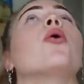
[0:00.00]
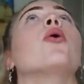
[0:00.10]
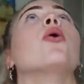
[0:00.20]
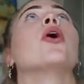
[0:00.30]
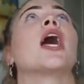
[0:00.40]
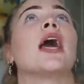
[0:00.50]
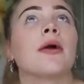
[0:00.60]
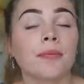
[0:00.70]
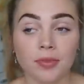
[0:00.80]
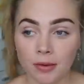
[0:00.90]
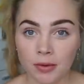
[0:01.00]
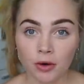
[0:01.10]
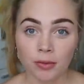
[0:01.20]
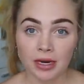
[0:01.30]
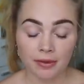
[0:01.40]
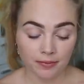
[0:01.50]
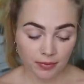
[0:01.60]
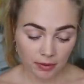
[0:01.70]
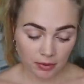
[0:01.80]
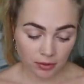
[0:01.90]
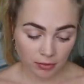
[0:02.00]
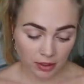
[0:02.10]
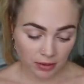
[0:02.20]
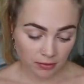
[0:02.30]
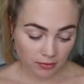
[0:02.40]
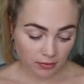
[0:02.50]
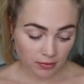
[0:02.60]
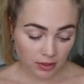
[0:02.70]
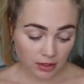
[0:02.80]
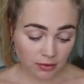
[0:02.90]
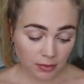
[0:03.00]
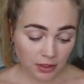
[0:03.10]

okay, I'm gonna open it. I'm gonna open it. It's from